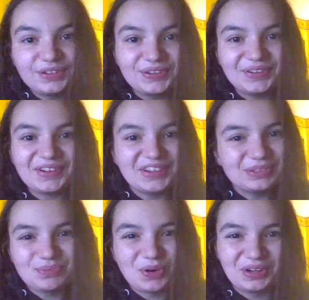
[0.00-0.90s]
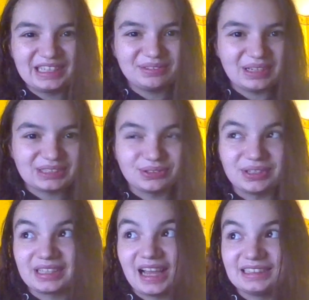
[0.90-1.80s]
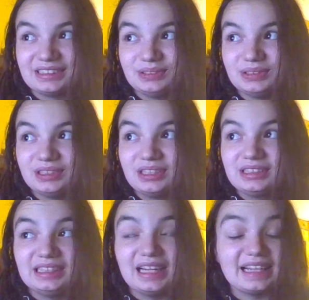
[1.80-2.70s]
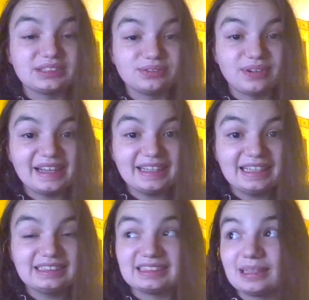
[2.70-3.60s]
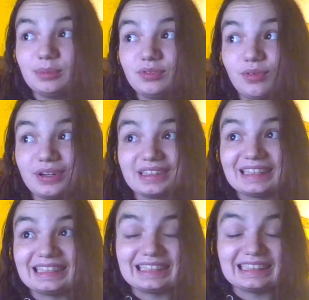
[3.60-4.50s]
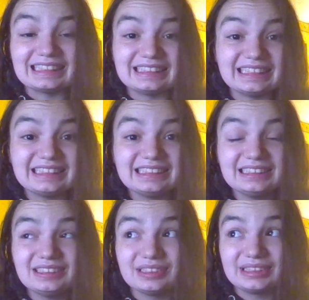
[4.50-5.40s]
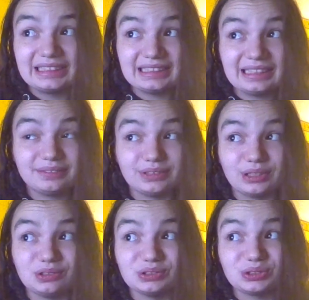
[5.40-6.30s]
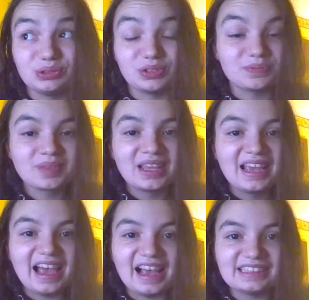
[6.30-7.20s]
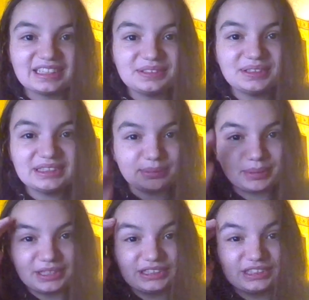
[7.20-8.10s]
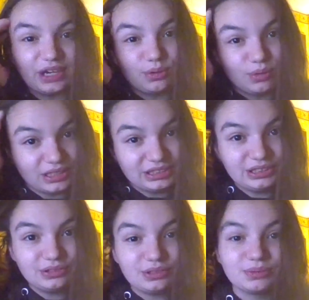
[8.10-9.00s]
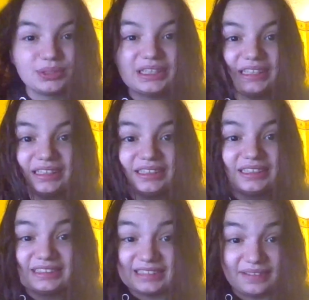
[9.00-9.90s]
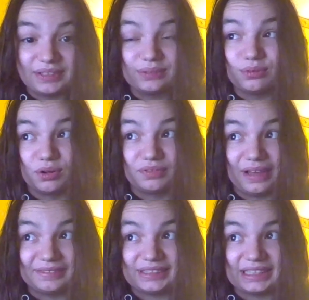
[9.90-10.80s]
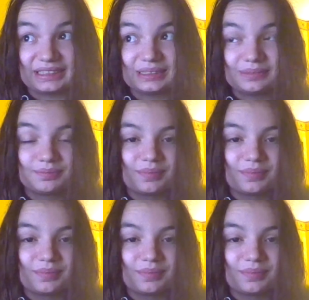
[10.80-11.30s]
Good morning, West Warwick High School. Today is Friday, December 4th, and it is a distance learning day for the whole school. As always, the periods go 1, 2, 3, 7, 4, 5, 6.